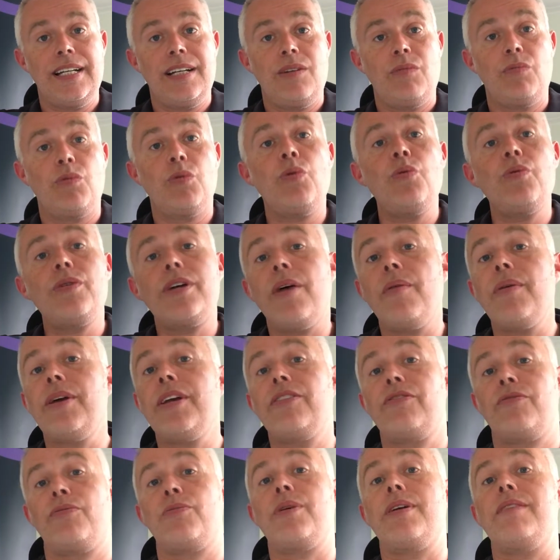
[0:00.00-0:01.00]
We're all going
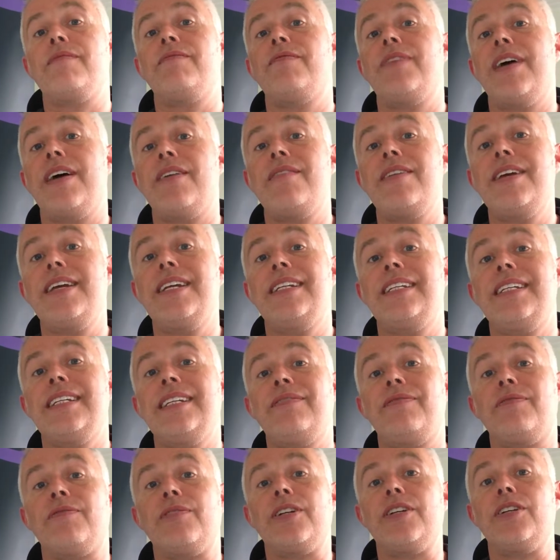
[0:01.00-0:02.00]
through a very
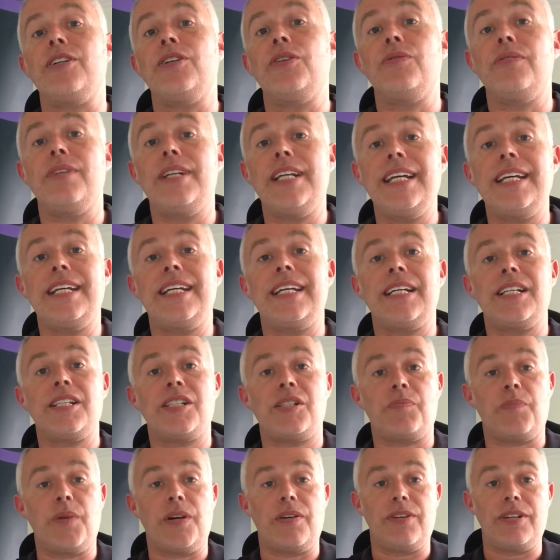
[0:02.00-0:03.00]
different, unique
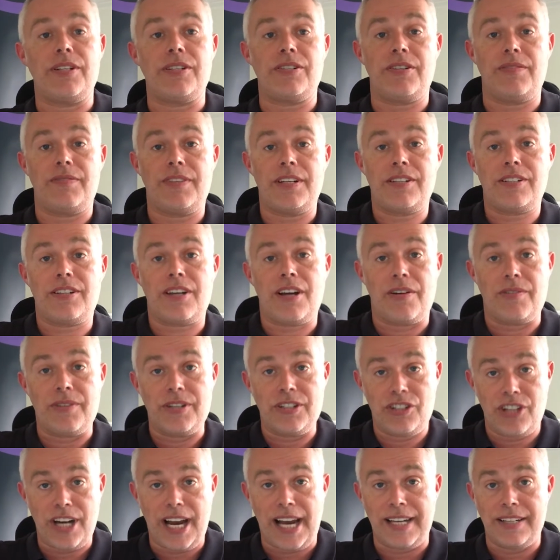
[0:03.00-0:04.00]
experience of this
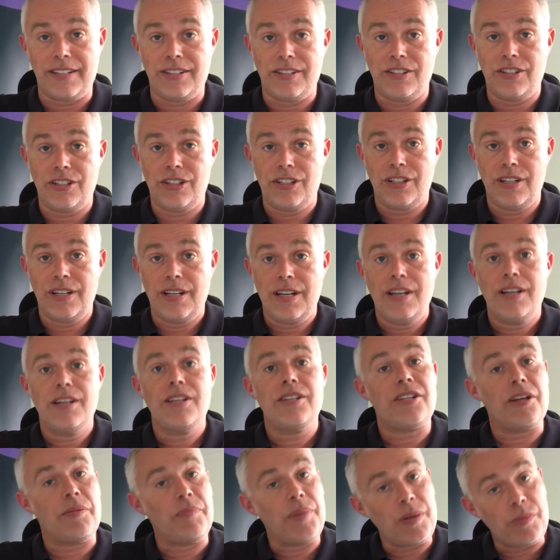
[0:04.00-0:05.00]
current challenge.
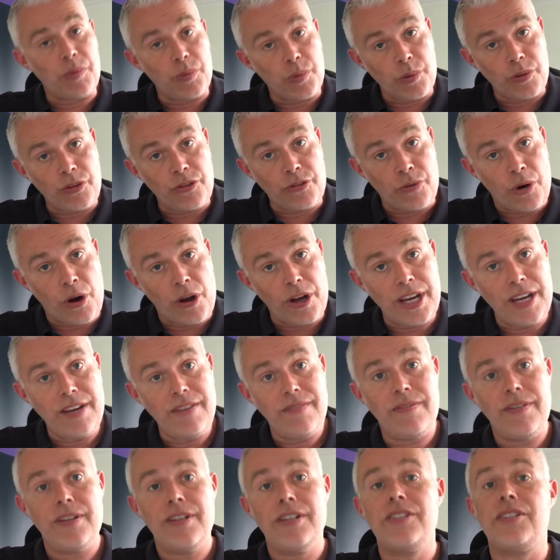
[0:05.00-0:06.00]
Some people will
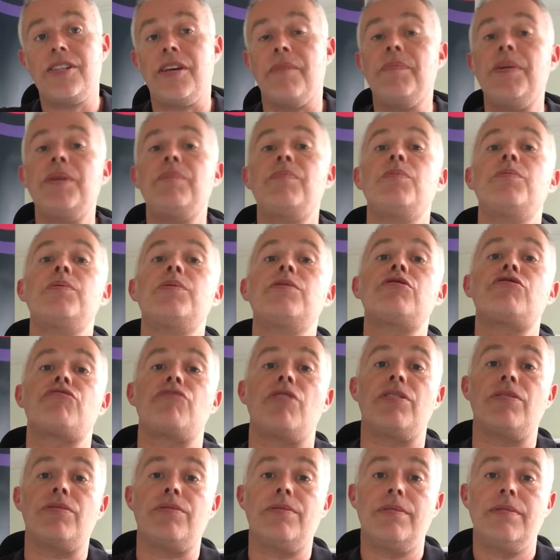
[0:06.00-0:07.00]
thrive, some people will
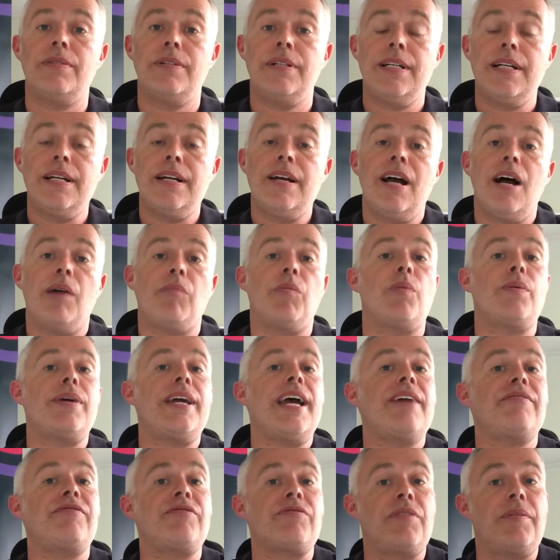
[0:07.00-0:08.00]
struggle. And what we
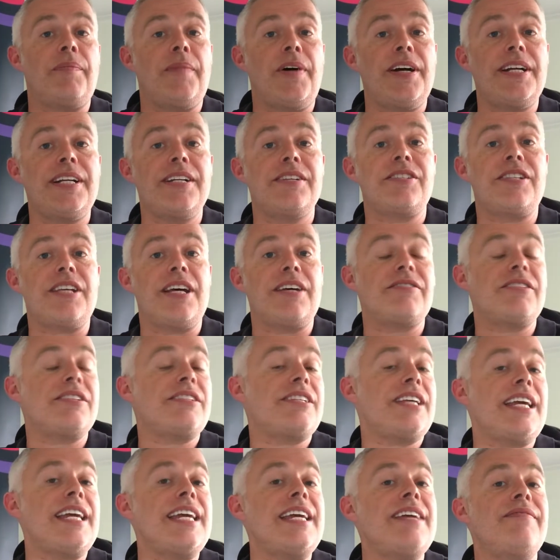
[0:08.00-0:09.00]
have to remind ourselves
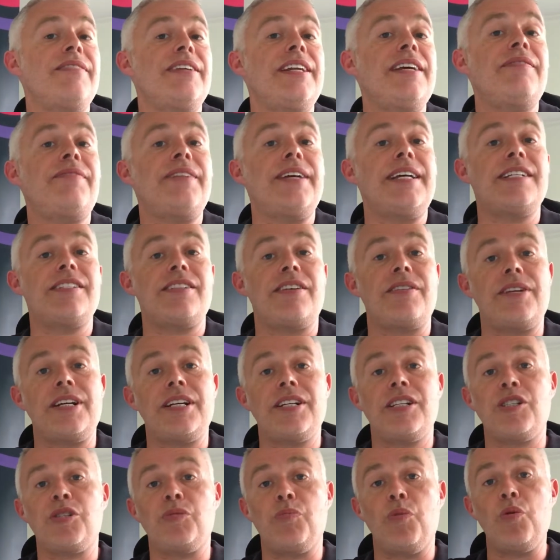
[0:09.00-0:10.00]
is even if it is only a
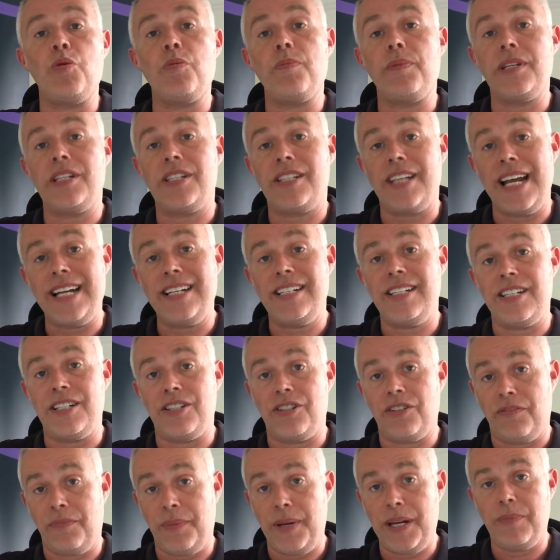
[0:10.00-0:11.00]
small percentage
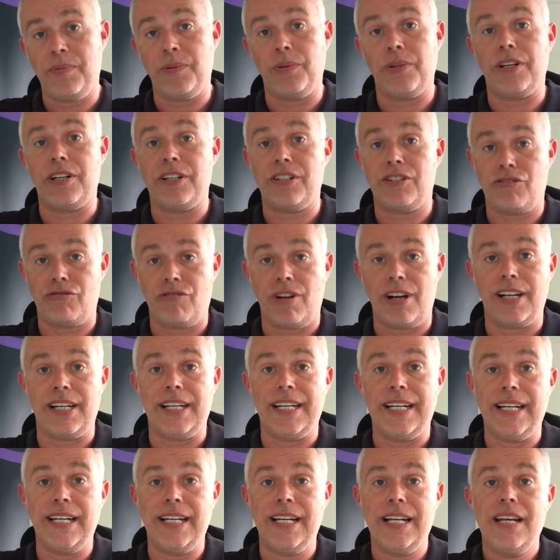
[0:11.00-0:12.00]
of people that are
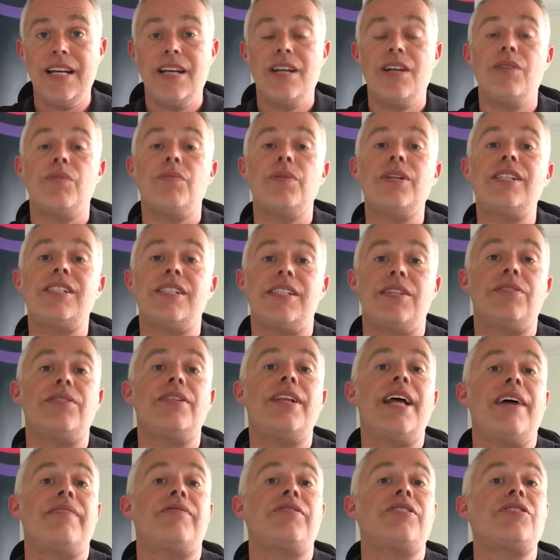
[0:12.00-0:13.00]
struggling, we still
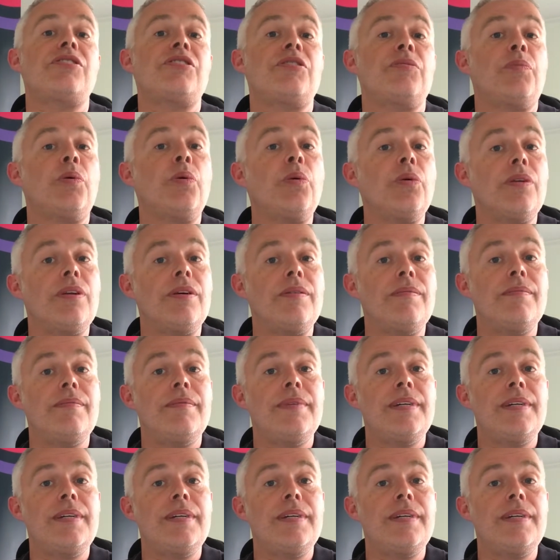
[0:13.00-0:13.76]
have to support them.